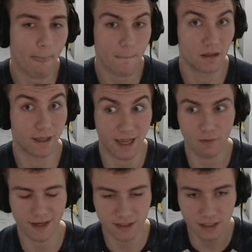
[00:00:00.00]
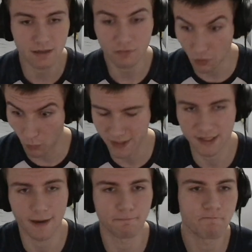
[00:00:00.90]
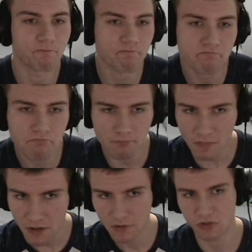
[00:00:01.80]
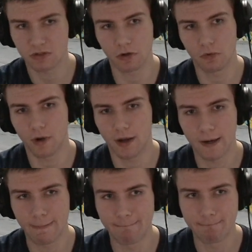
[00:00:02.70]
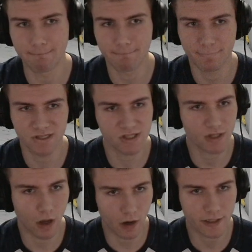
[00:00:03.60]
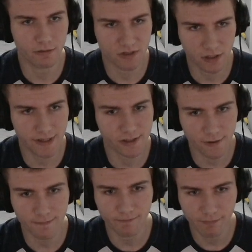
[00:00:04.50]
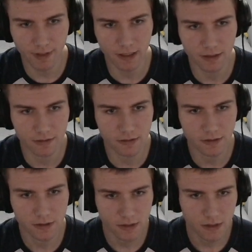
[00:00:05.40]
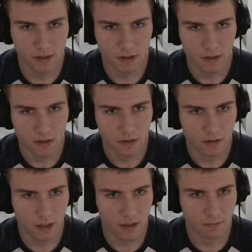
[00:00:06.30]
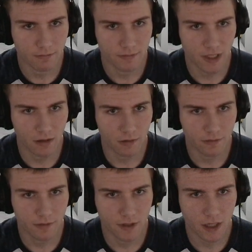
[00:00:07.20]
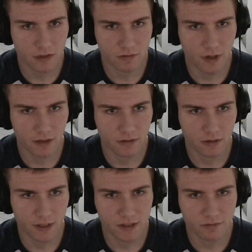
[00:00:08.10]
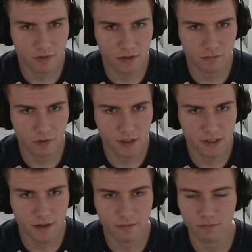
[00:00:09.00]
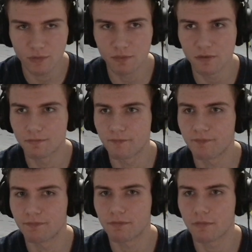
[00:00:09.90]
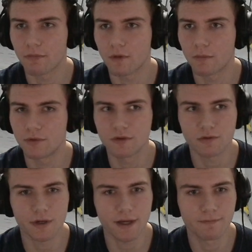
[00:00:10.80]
like how I did it the one time. So this is Audio Slicer, and yeah, download and extract the latest release here. Boom, boom. Do this right now.